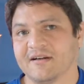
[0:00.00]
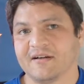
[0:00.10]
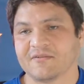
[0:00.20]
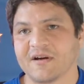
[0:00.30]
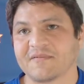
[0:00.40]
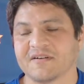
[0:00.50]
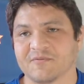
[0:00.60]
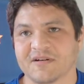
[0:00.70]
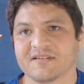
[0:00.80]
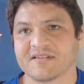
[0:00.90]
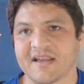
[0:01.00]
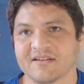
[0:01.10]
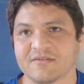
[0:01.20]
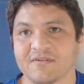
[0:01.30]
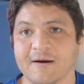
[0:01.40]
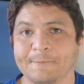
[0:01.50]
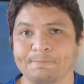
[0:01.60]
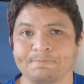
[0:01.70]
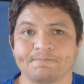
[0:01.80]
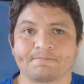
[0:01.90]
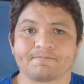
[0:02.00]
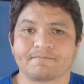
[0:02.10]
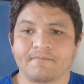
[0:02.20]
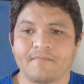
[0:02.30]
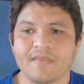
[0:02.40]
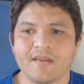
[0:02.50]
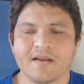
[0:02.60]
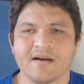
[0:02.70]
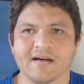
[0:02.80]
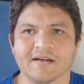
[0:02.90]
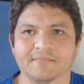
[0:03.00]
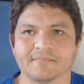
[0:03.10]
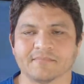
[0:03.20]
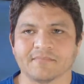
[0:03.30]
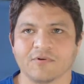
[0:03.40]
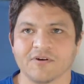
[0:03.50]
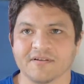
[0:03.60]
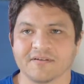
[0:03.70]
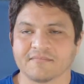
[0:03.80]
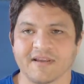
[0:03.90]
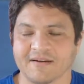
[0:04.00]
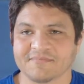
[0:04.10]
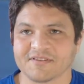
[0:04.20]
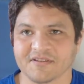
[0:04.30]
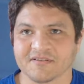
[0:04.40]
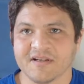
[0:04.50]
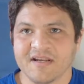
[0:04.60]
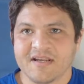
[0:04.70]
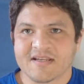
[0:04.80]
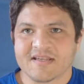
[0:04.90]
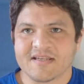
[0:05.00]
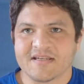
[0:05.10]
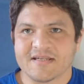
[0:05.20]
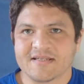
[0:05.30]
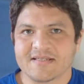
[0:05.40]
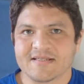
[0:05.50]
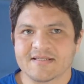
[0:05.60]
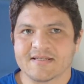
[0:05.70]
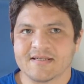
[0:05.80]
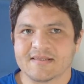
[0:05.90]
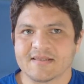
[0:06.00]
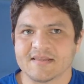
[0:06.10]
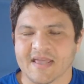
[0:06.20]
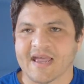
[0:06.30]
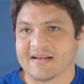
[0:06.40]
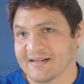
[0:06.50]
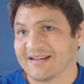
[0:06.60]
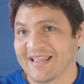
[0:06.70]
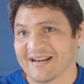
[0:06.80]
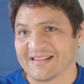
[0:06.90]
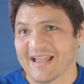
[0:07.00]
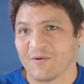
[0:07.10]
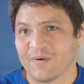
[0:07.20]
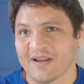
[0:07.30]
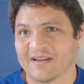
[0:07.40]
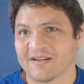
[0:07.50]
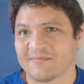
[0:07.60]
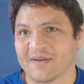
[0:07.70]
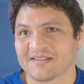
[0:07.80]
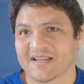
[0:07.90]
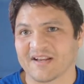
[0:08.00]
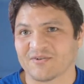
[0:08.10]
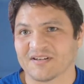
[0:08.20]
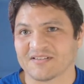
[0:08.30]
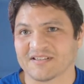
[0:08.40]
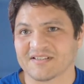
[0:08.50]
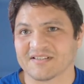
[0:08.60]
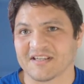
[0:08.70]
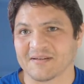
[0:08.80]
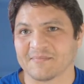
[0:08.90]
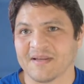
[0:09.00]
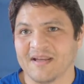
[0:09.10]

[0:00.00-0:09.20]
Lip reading: a ref can restand you up, or yeah. So it, in that, and again in that way it makes catch wrestling seem